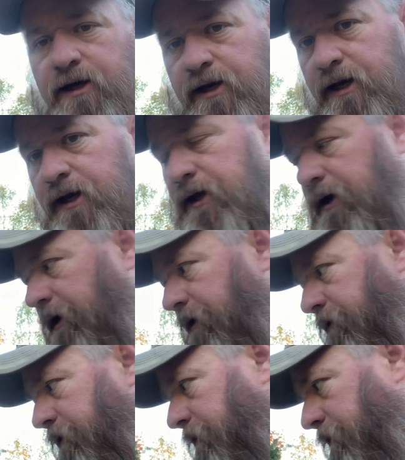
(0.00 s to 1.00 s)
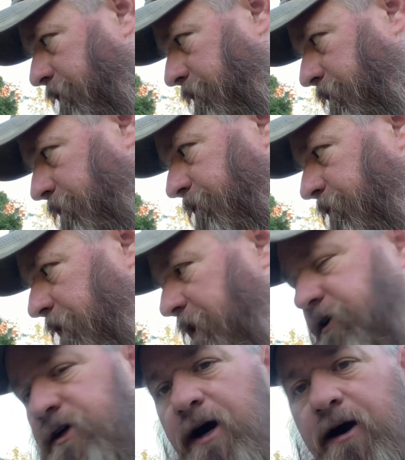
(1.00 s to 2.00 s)
and uh, the
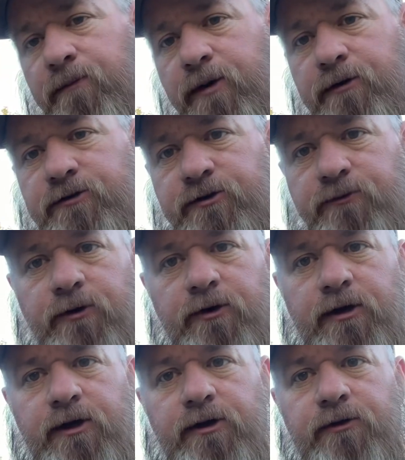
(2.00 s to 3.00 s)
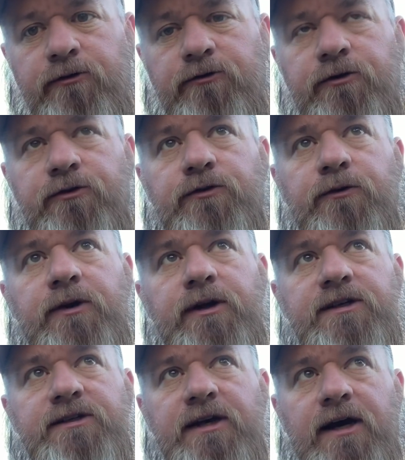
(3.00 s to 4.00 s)
finished compost that we're gonna use the
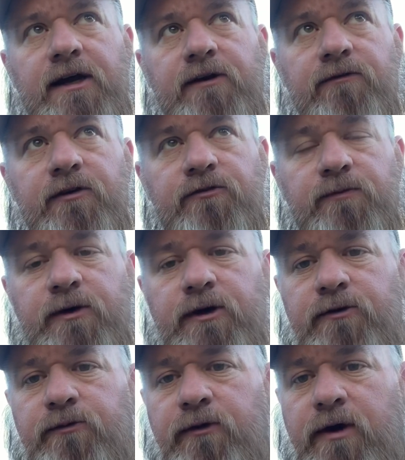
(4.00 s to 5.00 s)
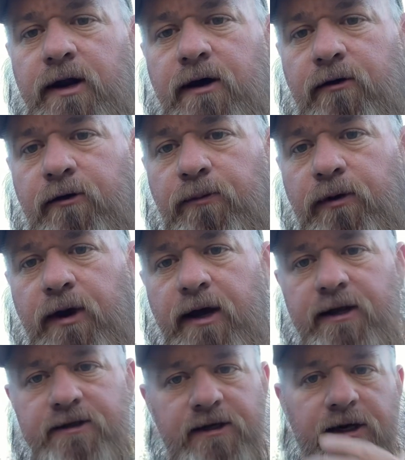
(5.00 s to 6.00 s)
22nd of this month. We've got all our
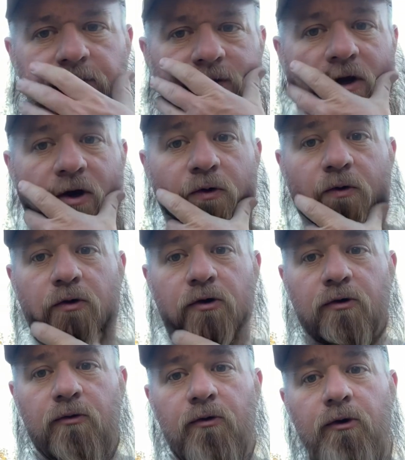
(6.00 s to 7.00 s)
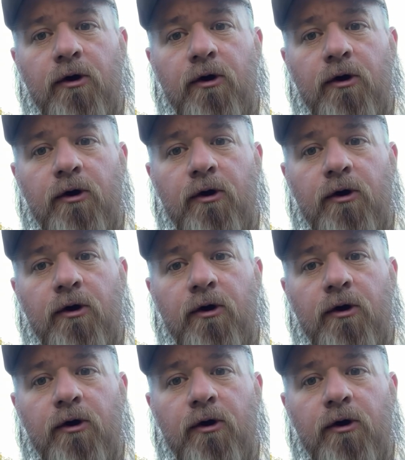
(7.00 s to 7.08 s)
plants and everything ordered.